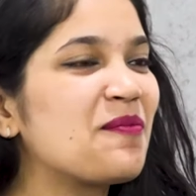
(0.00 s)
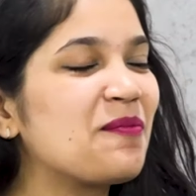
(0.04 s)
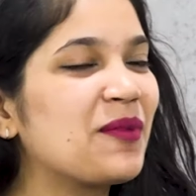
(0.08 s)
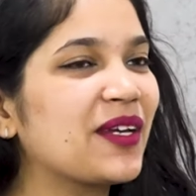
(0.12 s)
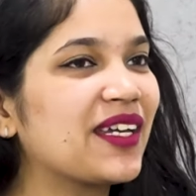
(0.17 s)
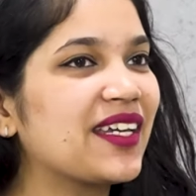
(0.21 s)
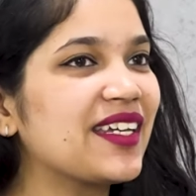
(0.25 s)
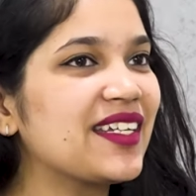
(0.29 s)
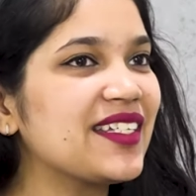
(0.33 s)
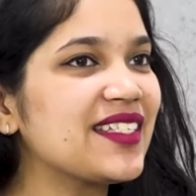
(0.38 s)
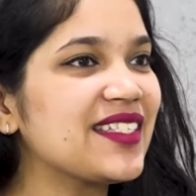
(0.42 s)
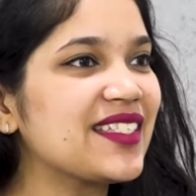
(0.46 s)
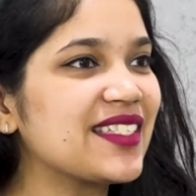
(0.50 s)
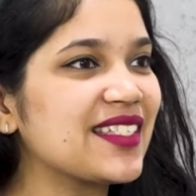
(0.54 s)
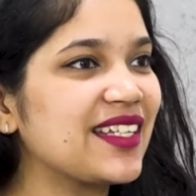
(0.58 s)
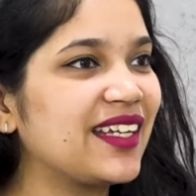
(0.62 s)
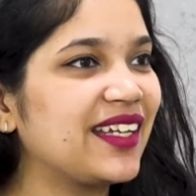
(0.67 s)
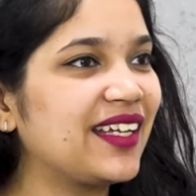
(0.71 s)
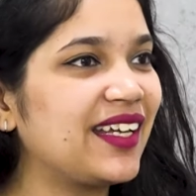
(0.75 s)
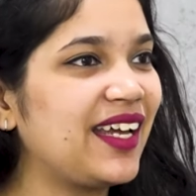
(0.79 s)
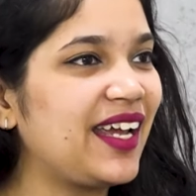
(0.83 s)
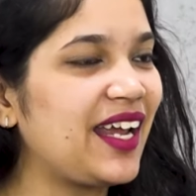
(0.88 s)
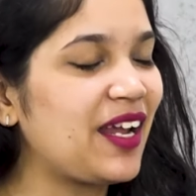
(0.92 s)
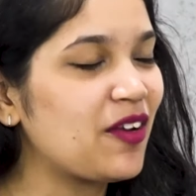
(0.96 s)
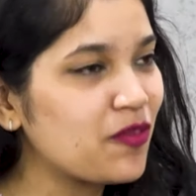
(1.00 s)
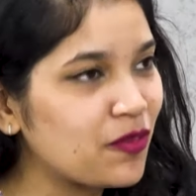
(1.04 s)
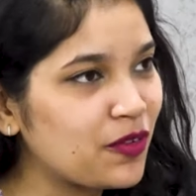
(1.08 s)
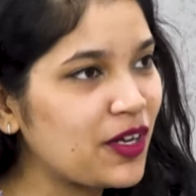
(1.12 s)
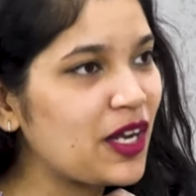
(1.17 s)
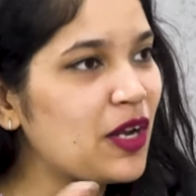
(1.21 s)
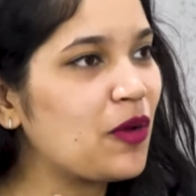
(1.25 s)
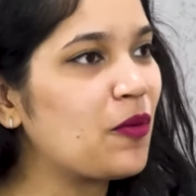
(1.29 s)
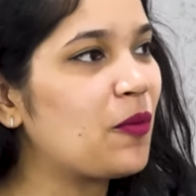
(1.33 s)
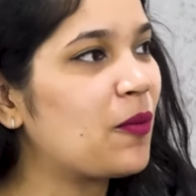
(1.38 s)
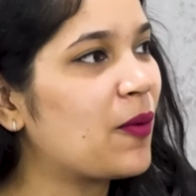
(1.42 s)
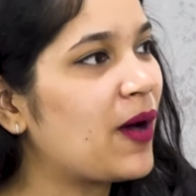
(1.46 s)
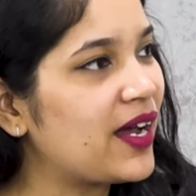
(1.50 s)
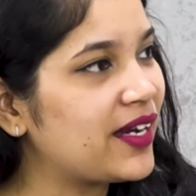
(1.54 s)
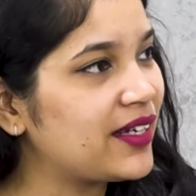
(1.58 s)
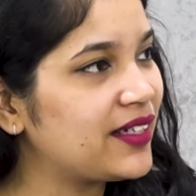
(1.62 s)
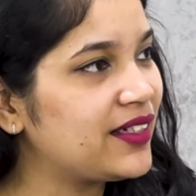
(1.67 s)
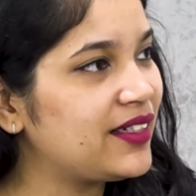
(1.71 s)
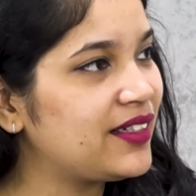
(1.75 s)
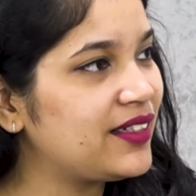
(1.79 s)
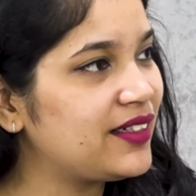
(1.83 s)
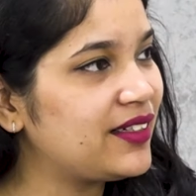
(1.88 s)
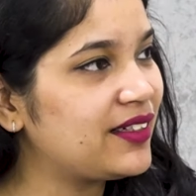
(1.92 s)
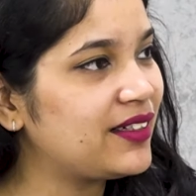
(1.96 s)
Because
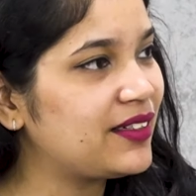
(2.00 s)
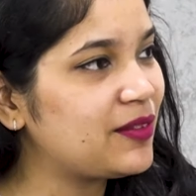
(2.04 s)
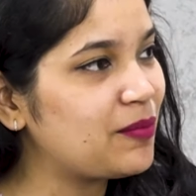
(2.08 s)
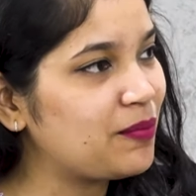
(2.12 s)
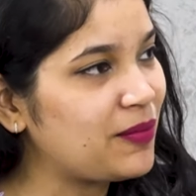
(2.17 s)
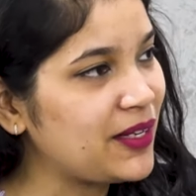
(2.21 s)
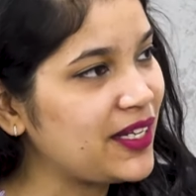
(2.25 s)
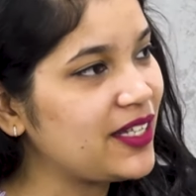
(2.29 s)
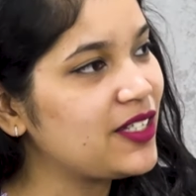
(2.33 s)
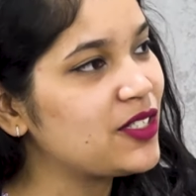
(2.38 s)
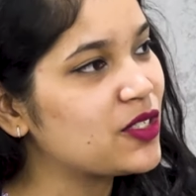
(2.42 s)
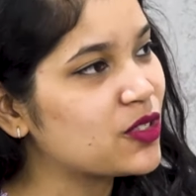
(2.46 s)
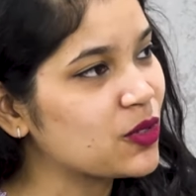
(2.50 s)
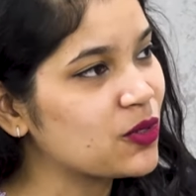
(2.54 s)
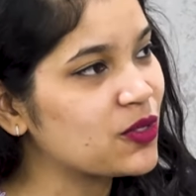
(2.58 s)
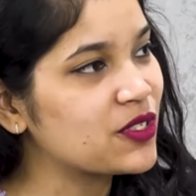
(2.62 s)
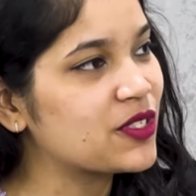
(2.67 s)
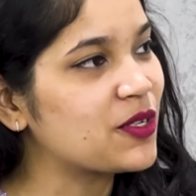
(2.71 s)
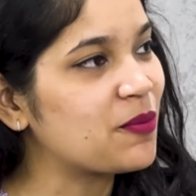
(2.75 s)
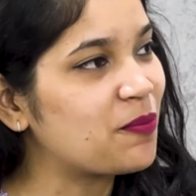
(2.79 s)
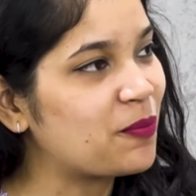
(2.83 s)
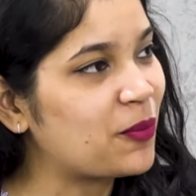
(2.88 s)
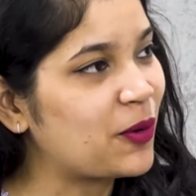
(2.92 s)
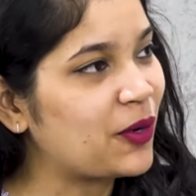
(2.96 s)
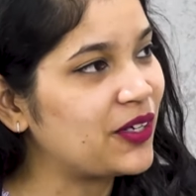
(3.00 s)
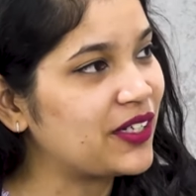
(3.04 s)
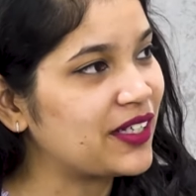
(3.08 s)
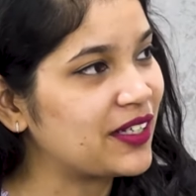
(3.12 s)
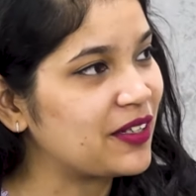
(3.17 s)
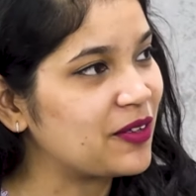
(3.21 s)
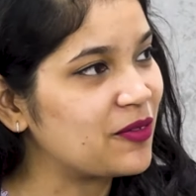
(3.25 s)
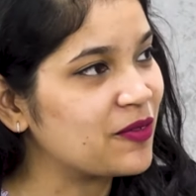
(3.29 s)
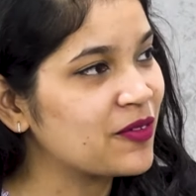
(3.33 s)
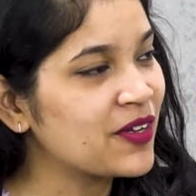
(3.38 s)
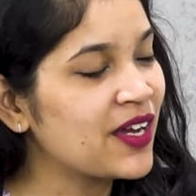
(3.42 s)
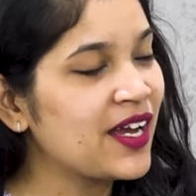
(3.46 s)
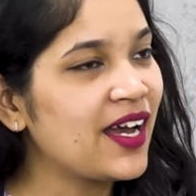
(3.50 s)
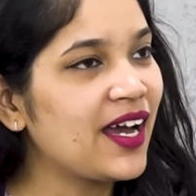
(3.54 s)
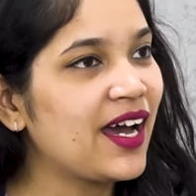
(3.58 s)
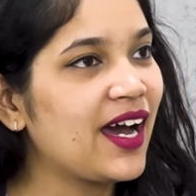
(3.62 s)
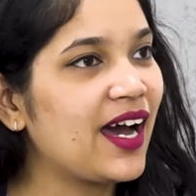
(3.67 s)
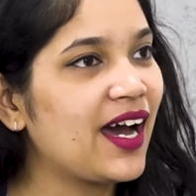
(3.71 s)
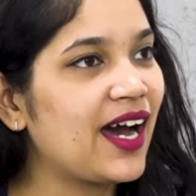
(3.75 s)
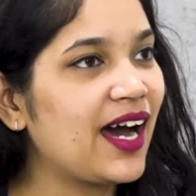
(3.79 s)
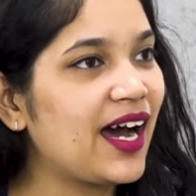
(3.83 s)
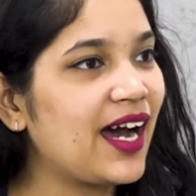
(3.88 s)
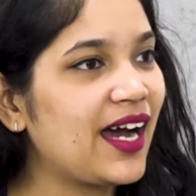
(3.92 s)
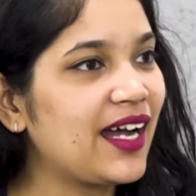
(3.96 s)
everyone being so supportive,
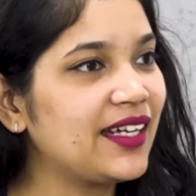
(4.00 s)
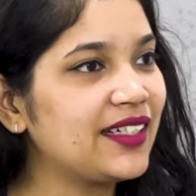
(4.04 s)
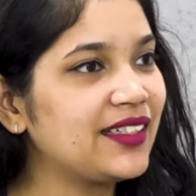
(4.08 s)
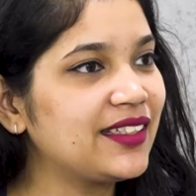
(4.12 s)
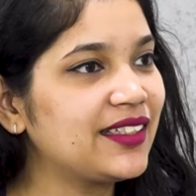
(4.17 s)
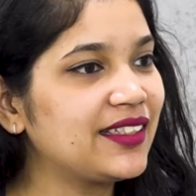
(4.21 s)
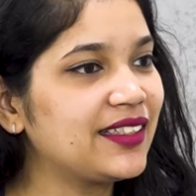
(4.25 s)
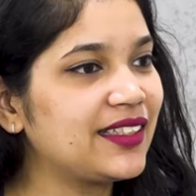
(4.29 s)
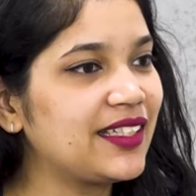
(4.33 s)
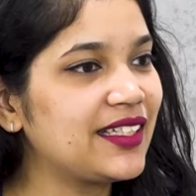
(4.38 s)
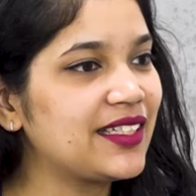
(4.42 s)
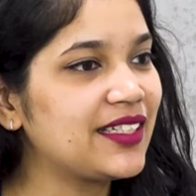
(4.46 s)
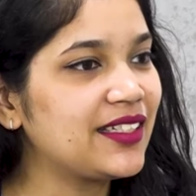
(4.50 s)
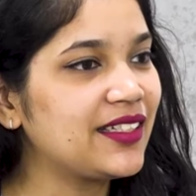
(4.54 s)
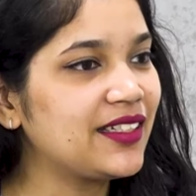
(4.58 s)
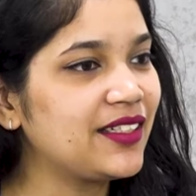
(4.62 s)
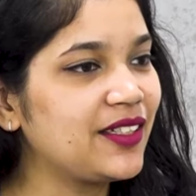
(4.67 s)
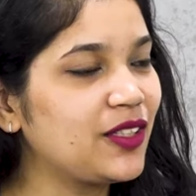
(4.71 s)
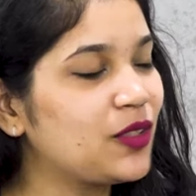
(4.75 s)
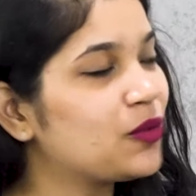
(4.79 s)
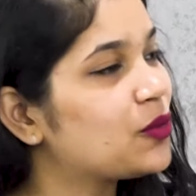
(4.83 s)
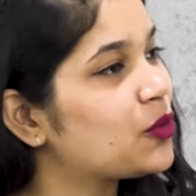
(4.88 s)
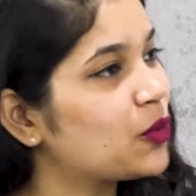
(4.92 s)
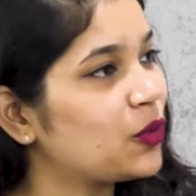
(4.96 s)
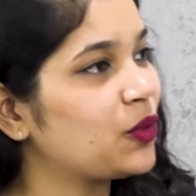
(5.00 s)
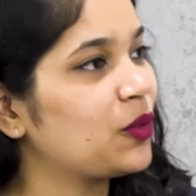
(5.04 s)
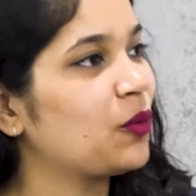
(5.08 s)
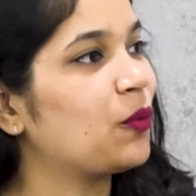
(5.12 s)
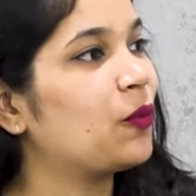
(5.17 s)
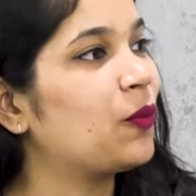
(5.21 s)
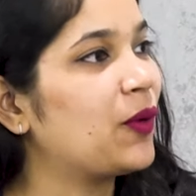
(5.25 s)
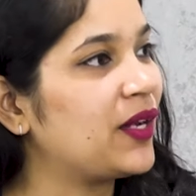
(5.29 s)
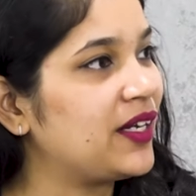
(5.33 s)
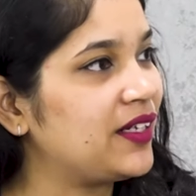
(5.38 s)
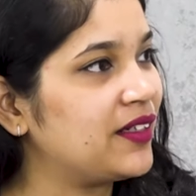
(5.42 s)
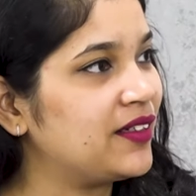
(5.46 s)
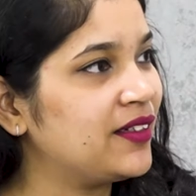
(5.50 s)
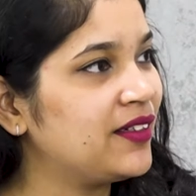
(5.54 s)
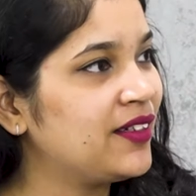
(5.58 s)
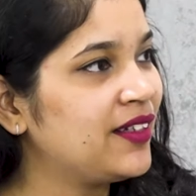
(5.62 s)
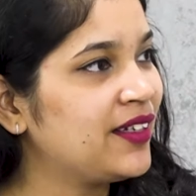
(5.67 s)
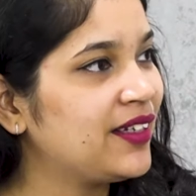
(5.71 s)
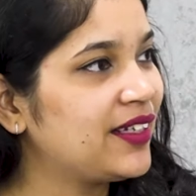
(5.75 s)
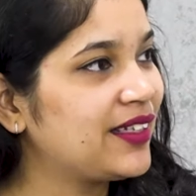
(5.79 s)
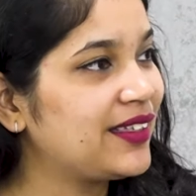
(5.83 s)
and then you don't win.